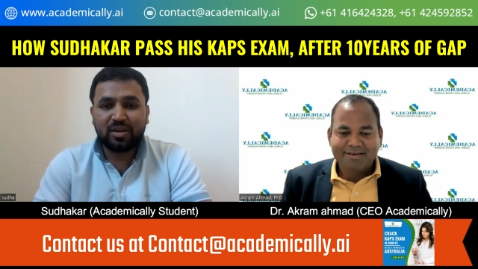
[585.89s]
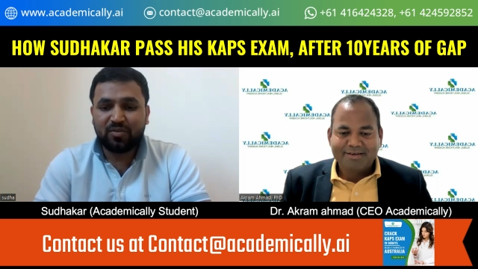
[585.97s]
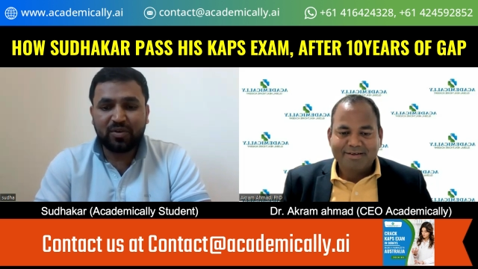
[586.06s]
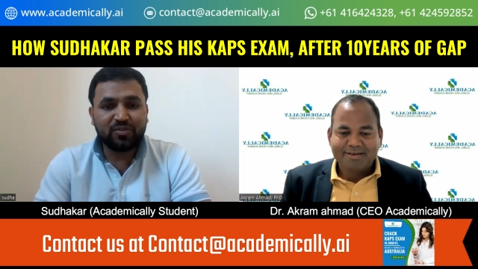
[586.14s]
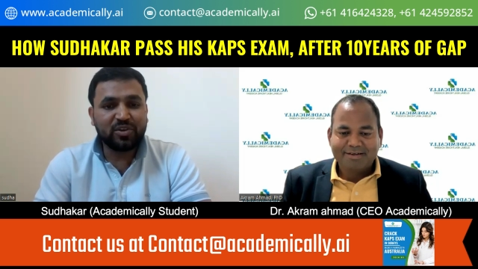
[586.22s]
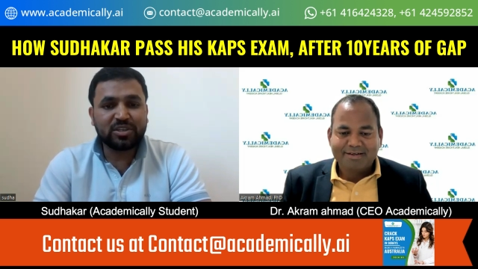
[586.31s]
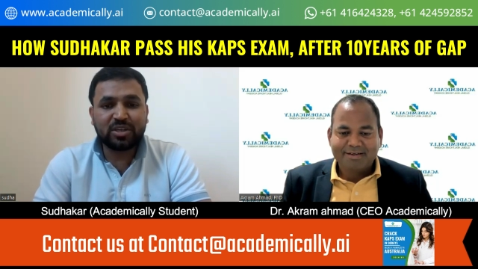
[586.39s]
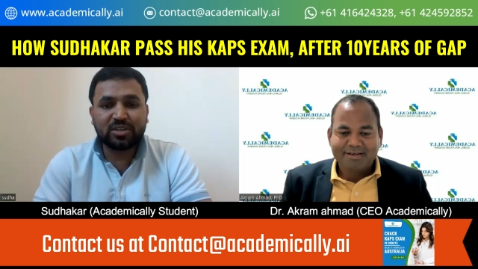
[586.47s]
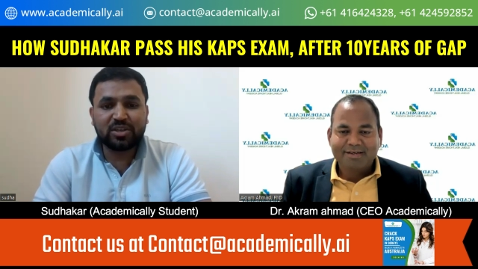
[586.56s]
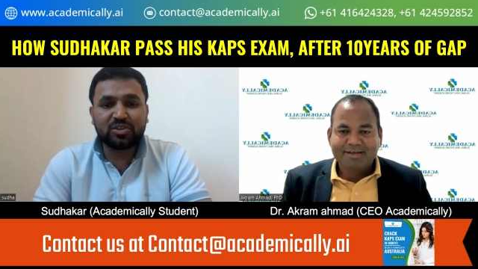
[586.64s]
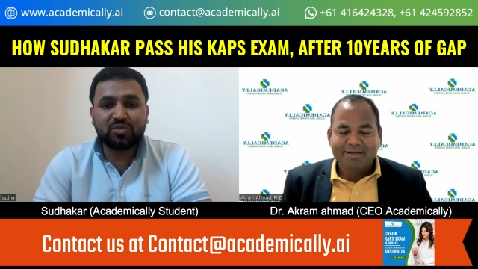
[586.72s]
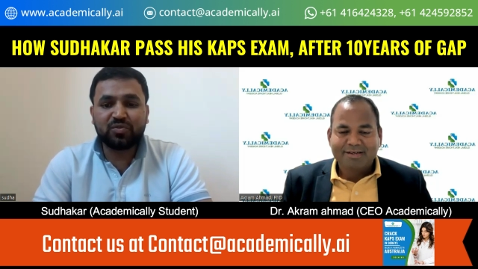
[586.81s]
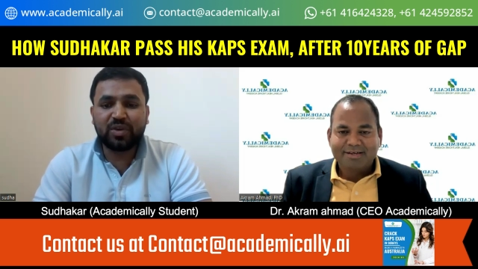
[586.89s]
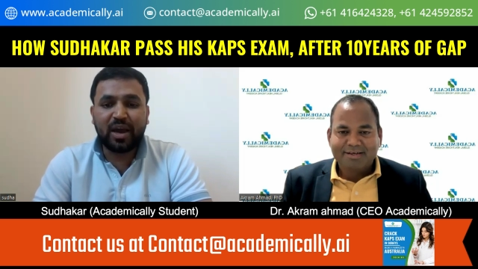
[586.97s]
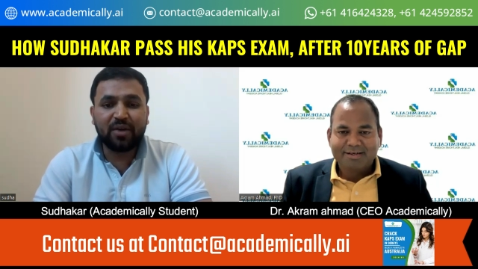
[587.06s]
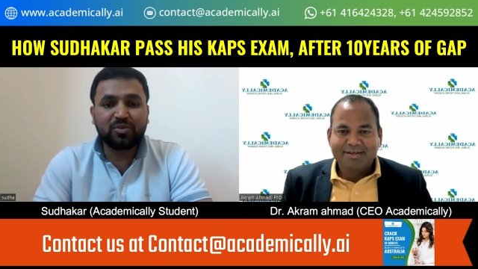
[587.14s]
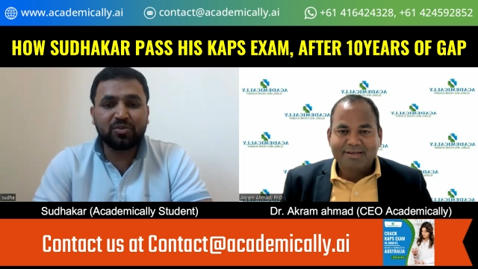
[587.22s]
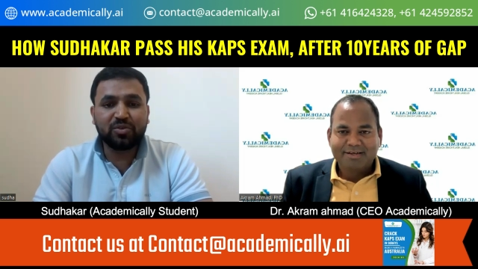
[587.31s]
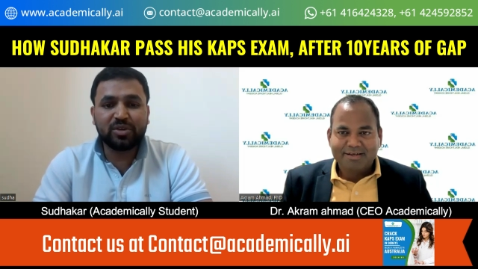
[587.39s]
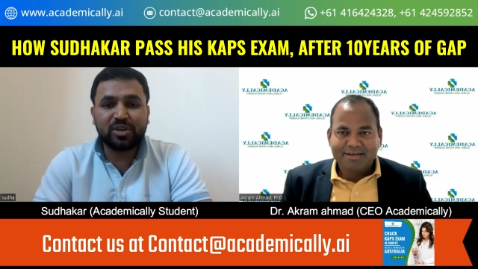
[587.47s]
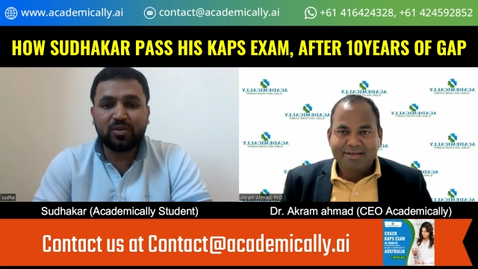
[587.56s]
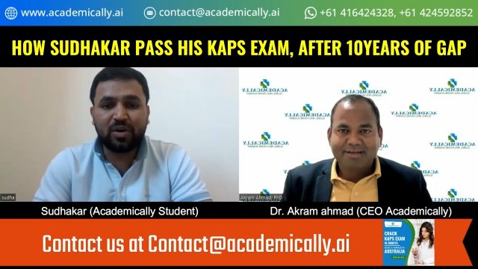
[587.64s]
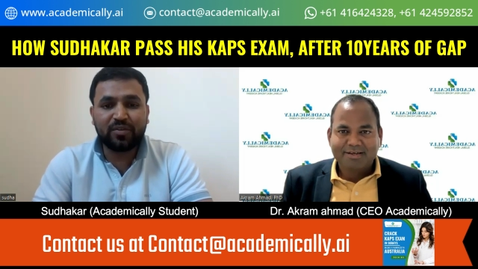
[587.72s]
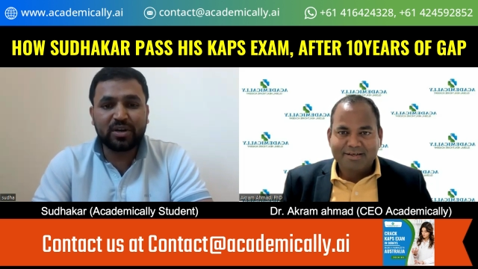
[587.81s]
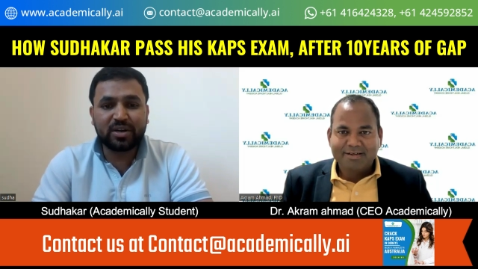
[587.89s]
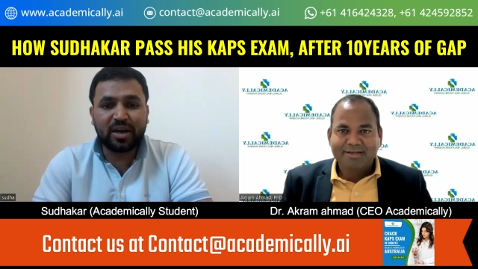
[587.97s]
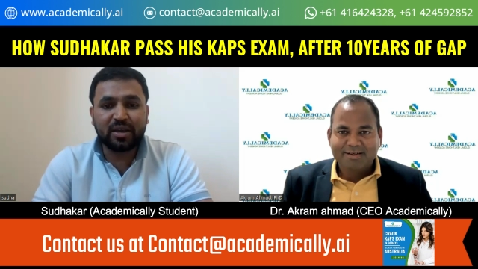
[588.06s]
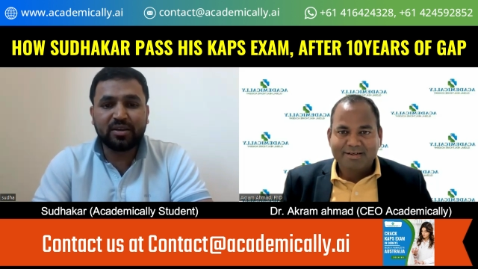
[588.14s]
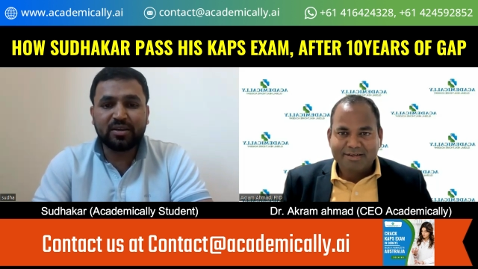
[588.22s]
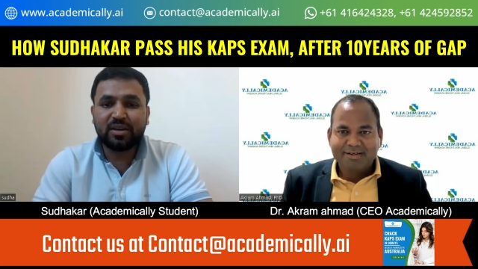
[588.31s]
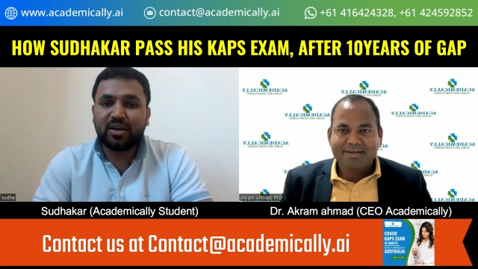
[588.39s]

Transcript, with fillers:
Speaker 1: for visas also we have to give our try